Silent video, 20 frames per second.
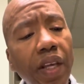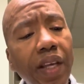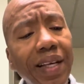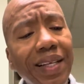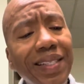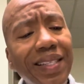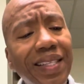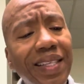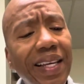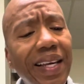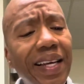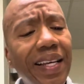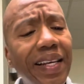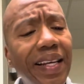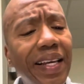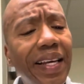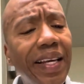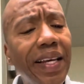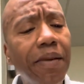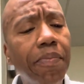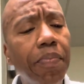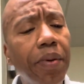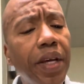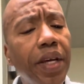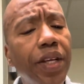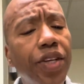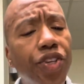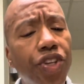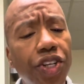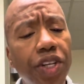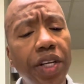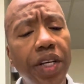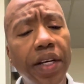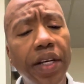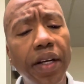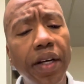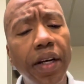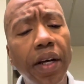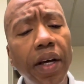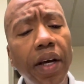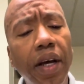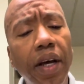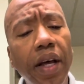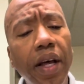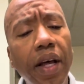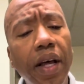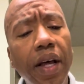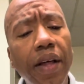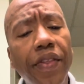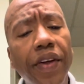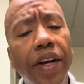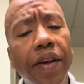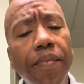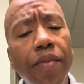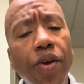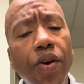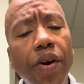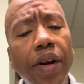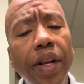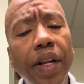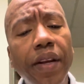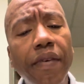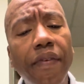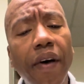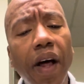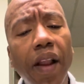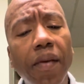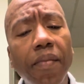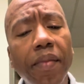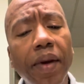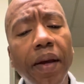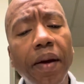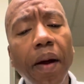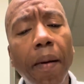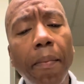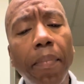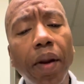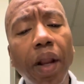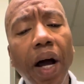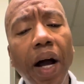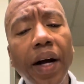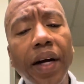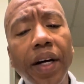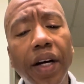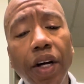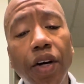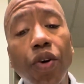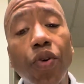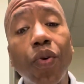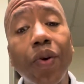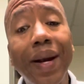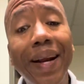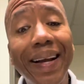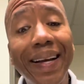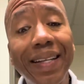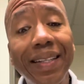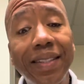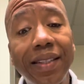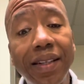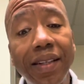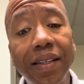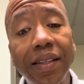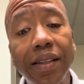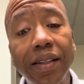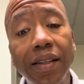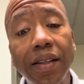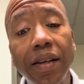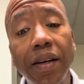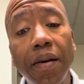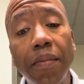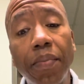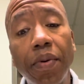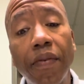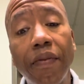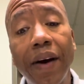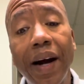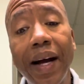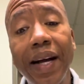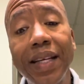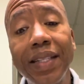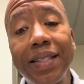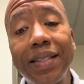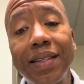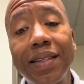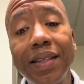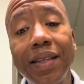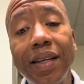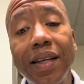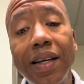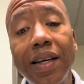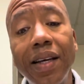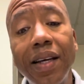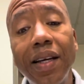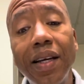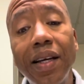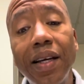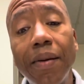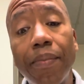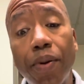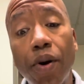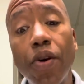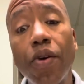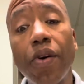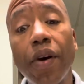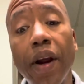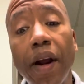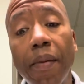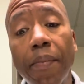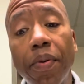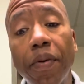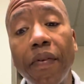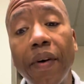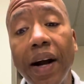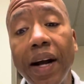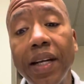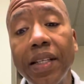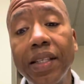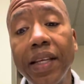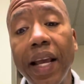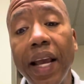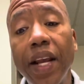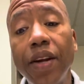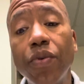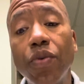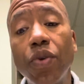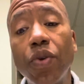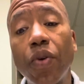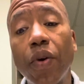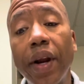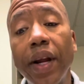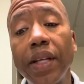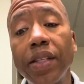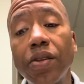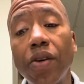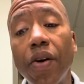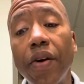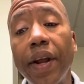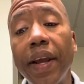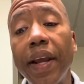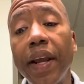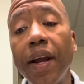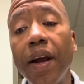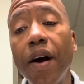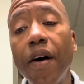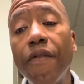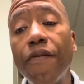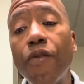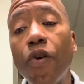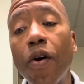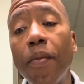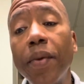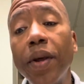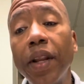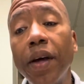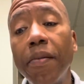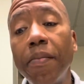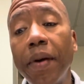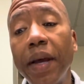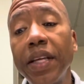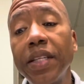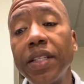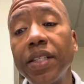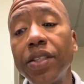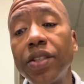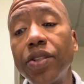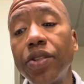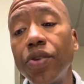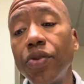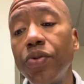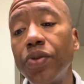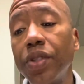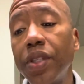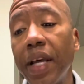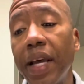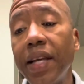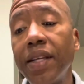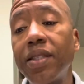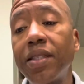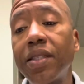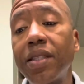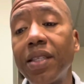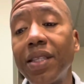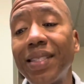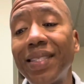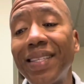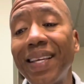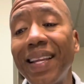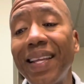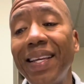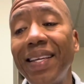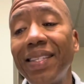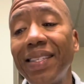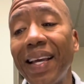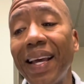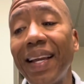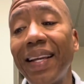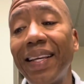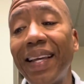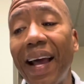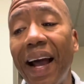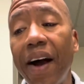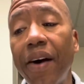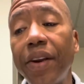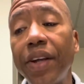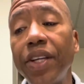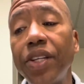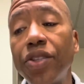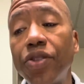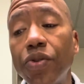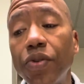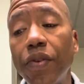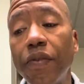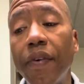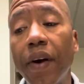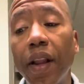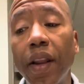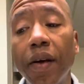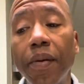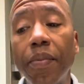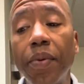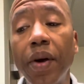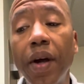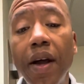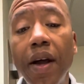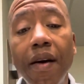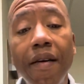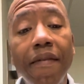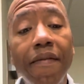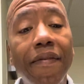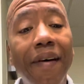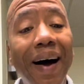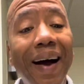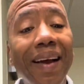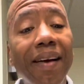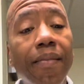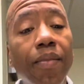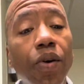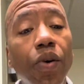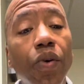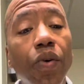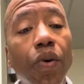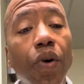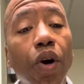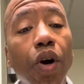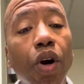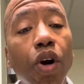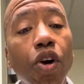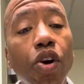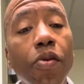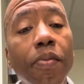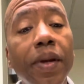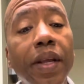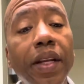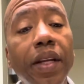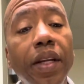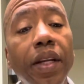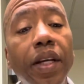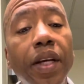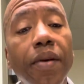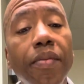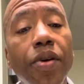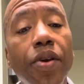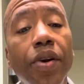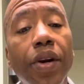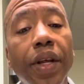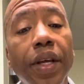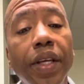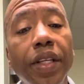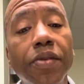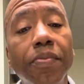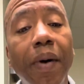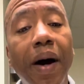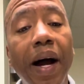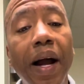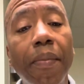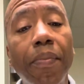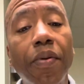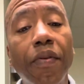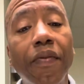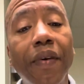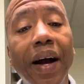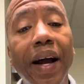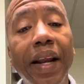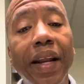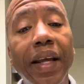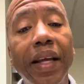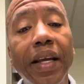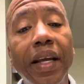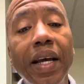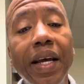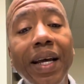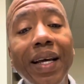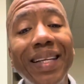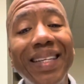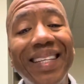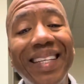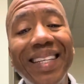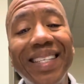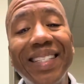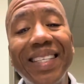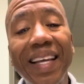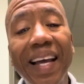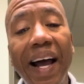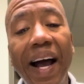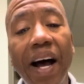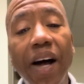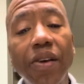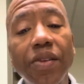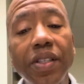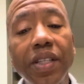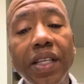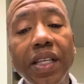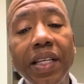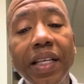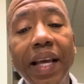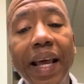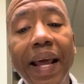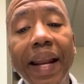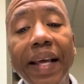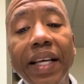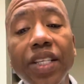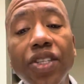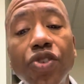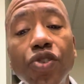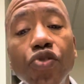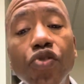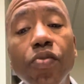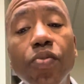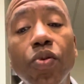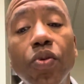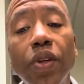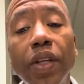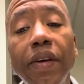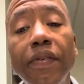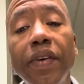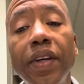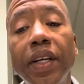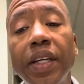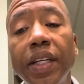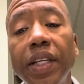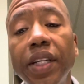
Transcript: CDBG, the Community Development Block Grant provides annual grants on a formula basis to states, cities, and counties to develop viable urban communities by providing decent housing and a suitable living